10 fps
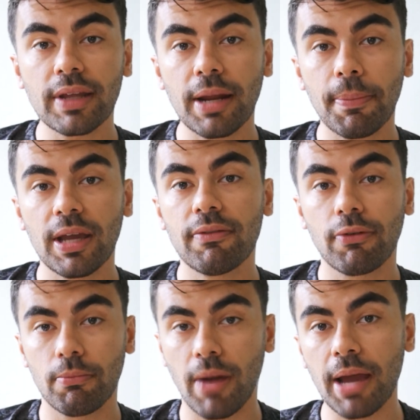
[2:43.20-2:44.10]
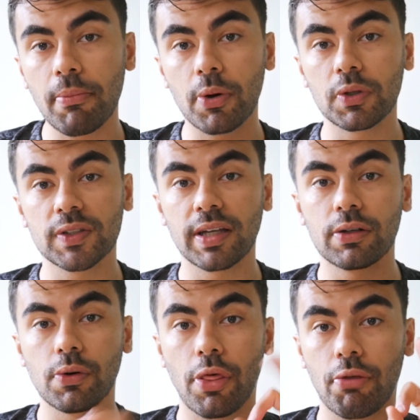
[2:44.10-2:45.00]
that I paid for my
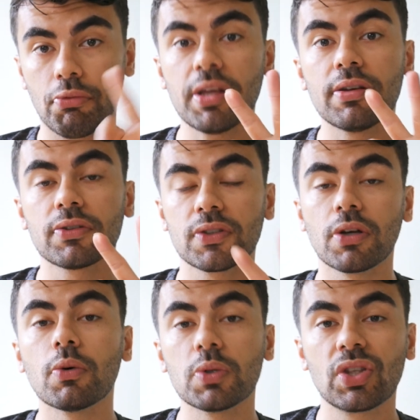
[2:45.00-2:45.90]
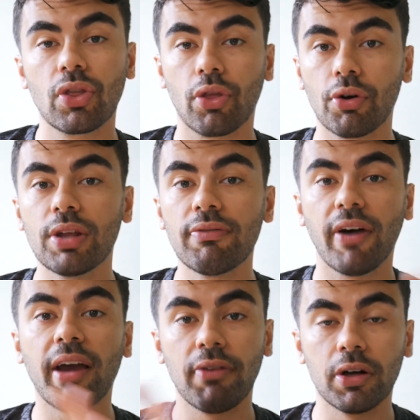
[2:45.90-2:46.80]
motorcycle 3 years ago was
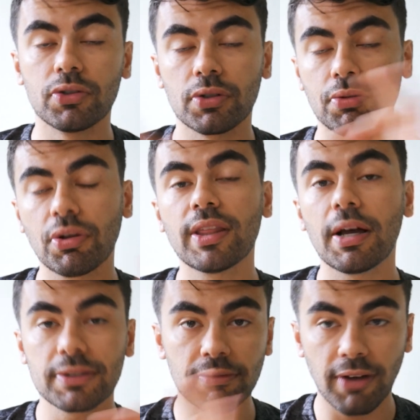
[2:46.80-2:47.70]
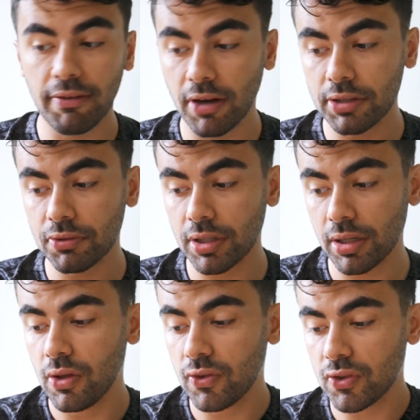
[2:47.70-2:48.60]
$3,500.
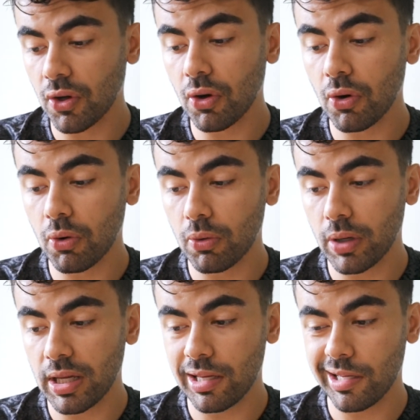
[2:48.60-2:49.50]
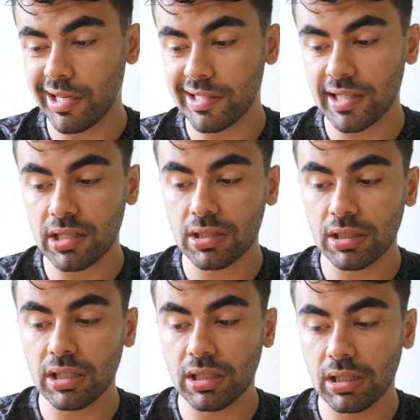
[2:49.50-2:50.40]
So
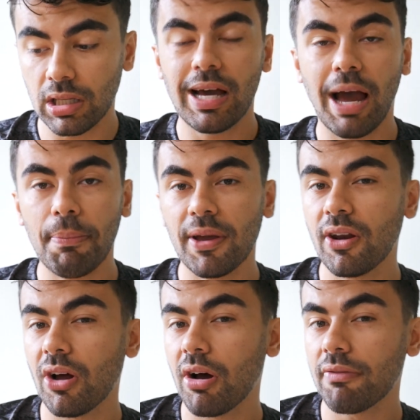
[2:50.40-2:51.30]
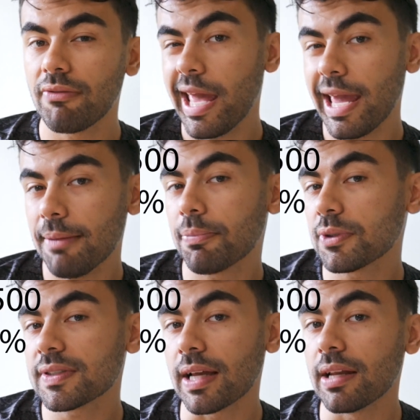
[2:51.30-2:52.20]
essentially, I paid off
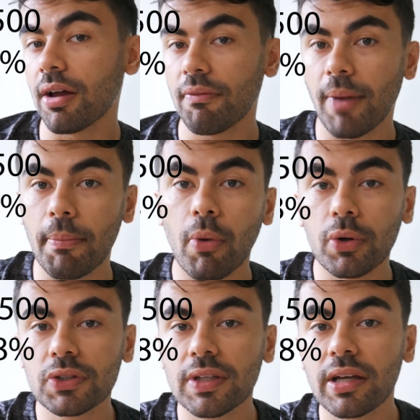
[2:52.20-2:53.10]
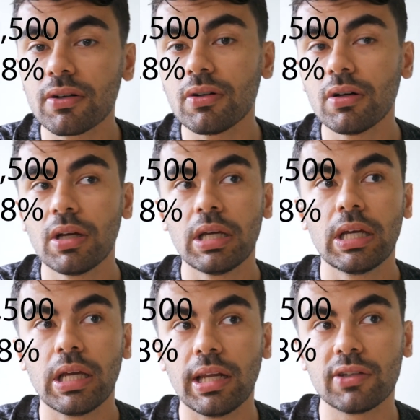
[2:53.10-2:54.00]
8% of my motorcycle
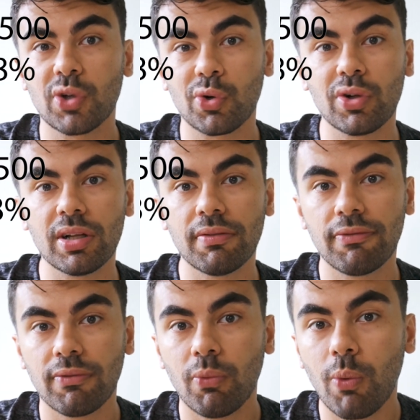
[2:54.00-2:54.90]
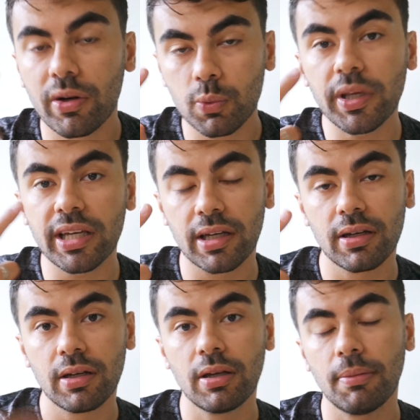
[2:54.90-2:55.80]
in a total of 1 week
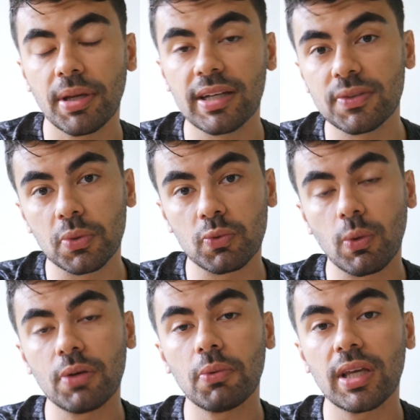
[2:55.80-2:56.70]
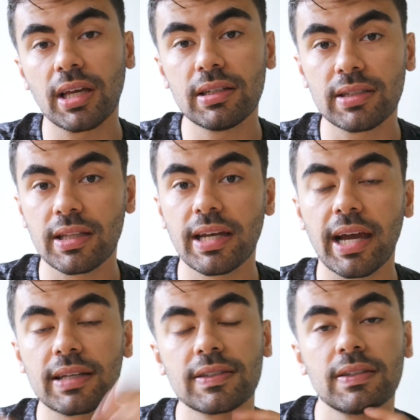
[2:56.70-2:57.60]
because it was one weekend to the
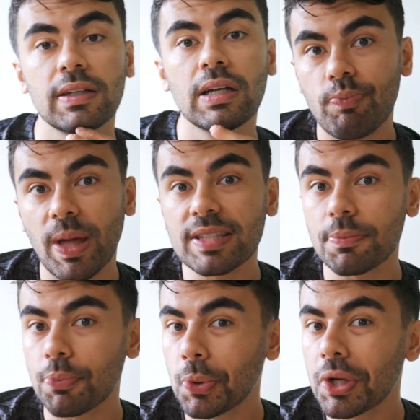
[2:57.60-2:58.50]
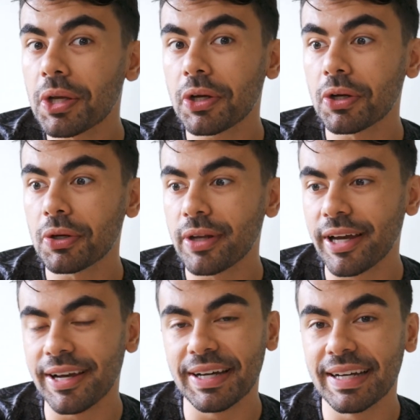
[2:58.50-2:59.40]
next. That's a pretty good
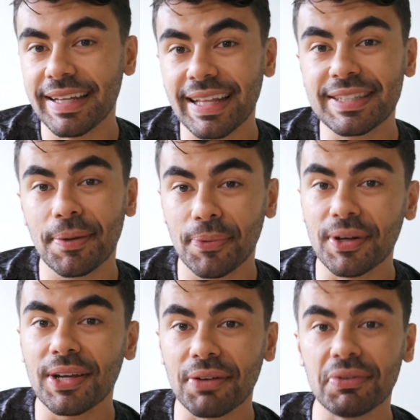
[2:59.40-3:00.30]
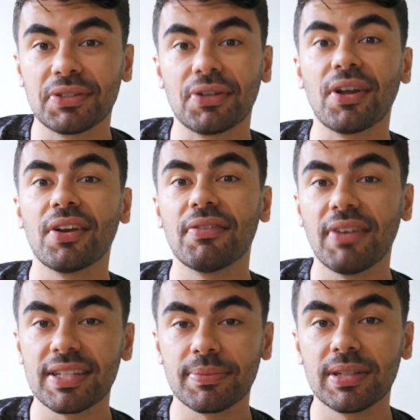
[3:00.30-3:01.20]
return on
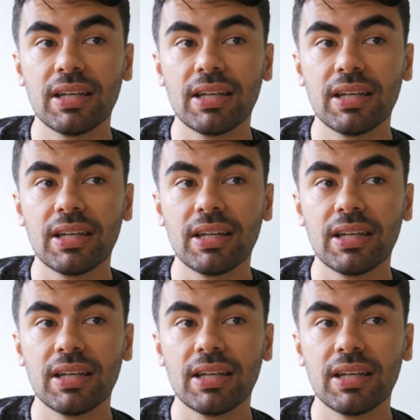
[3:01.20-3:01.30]
investment.